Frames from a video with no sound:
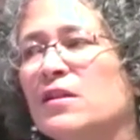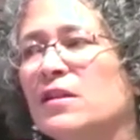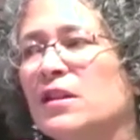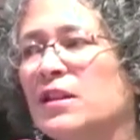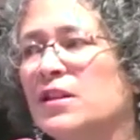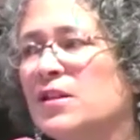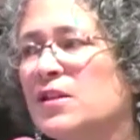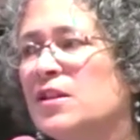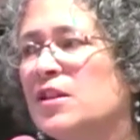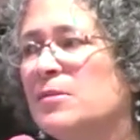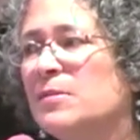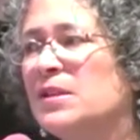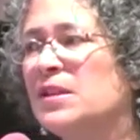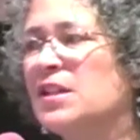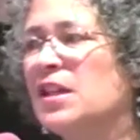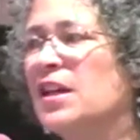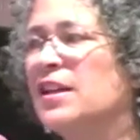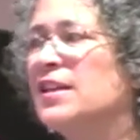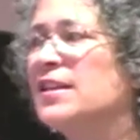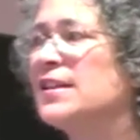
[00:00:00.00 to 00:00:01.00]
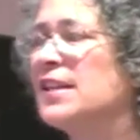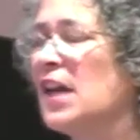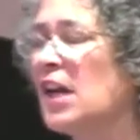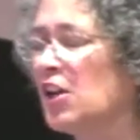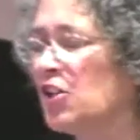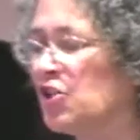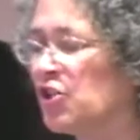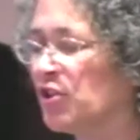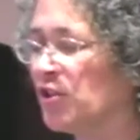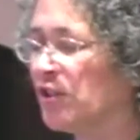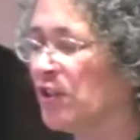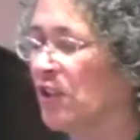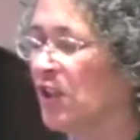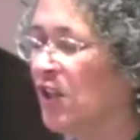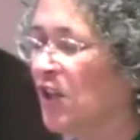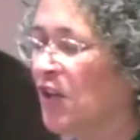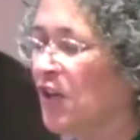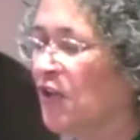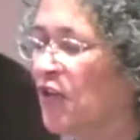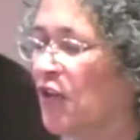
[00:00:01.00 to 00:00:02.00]
that is to be done is actually
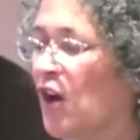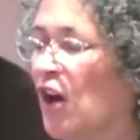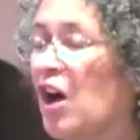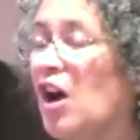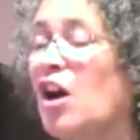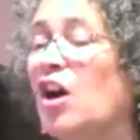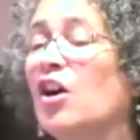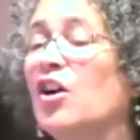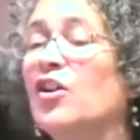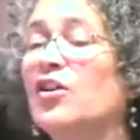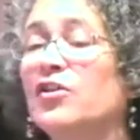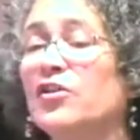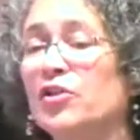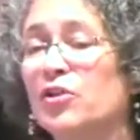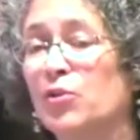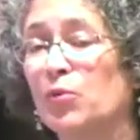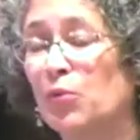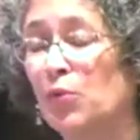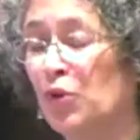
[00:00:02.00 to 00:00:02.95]
the harder